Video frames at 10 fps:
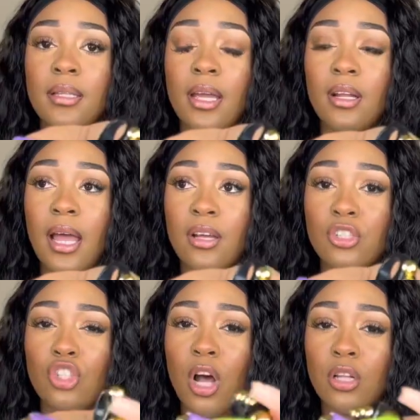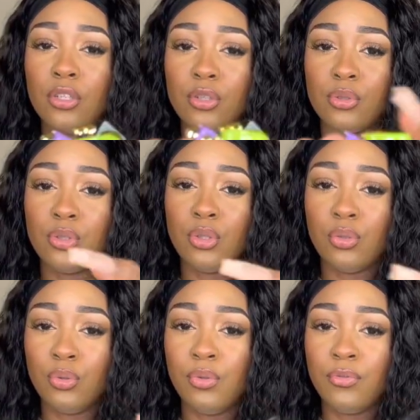They're like $1 or
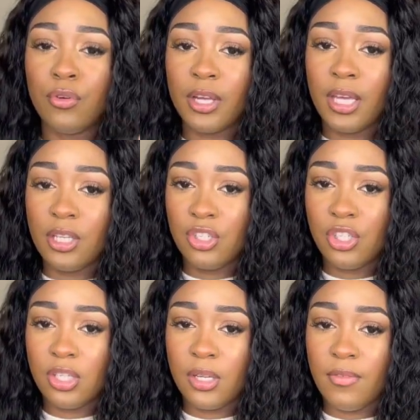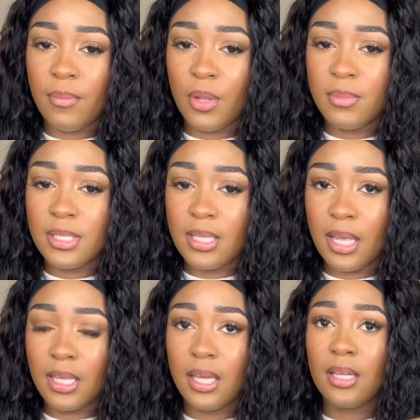$2 for each, if I'm not
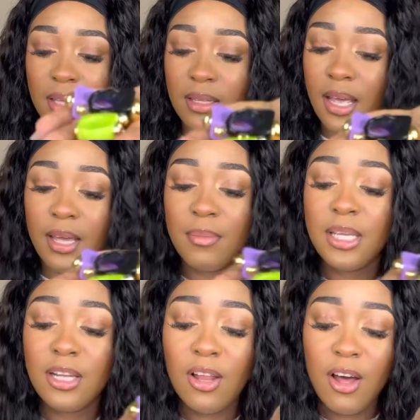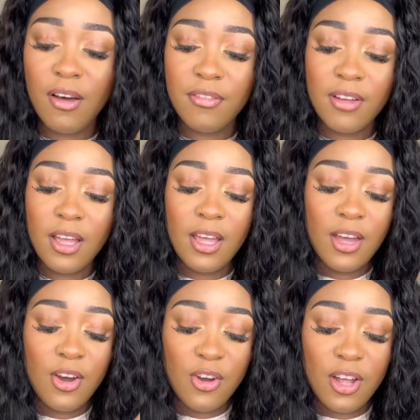mistaken. Like, I'm in love.
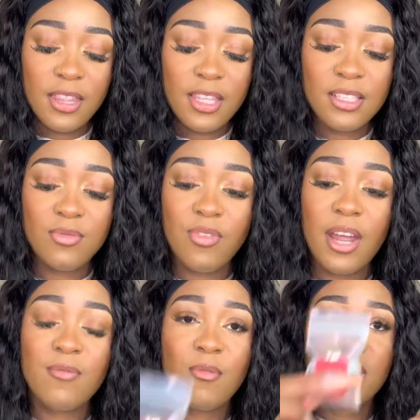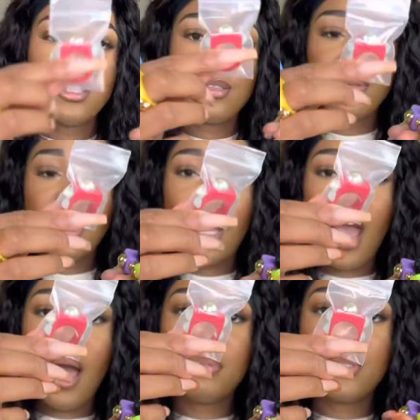I got this red one too that I
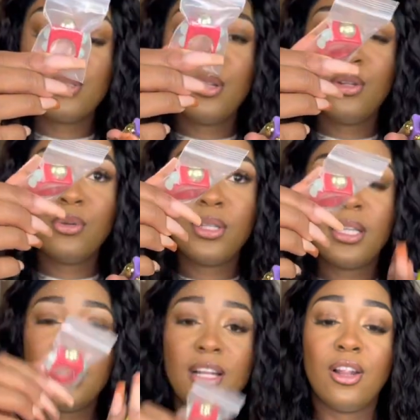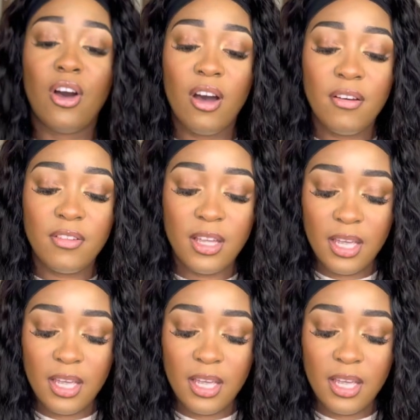absolutely love.